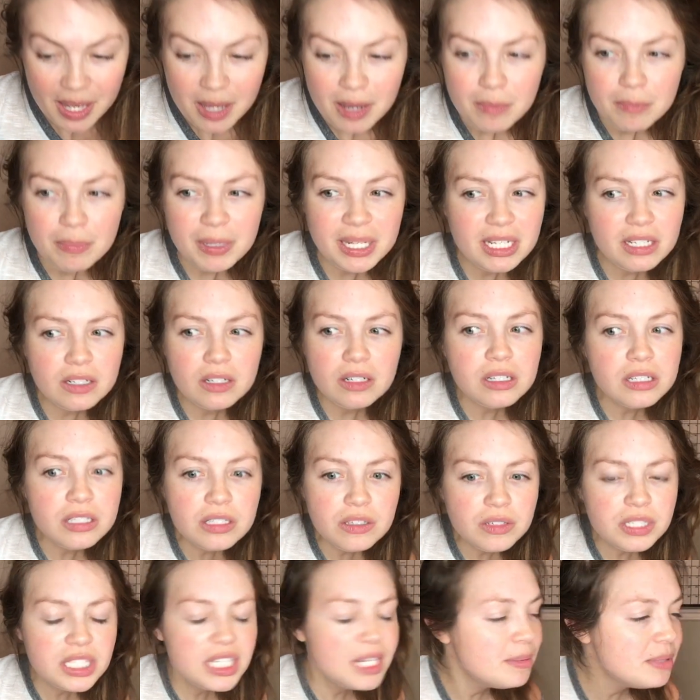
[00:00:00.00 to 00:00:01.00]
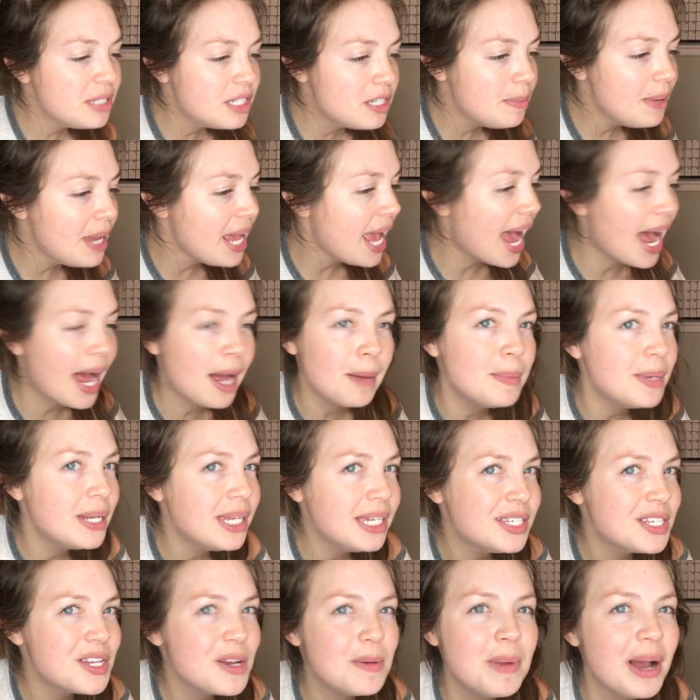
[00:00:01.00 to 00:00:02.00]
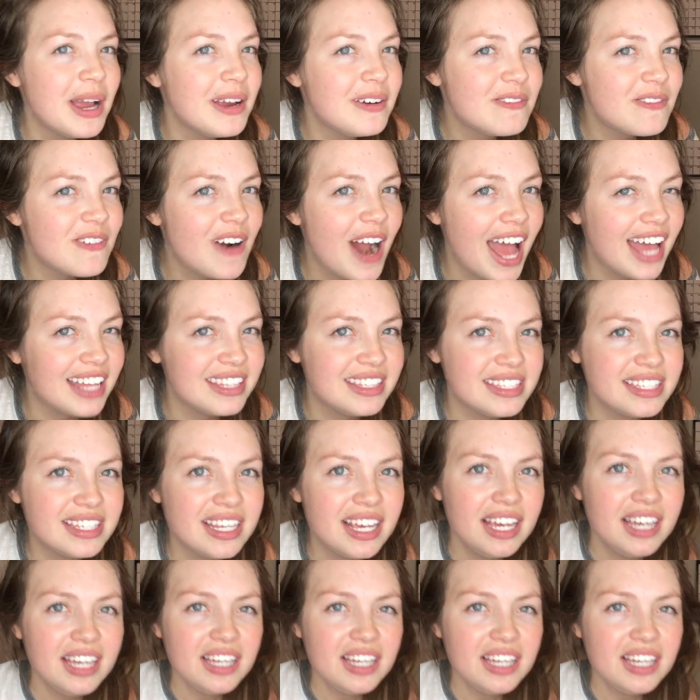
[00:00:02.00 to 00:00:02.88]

but it also seems to be happening to my friends.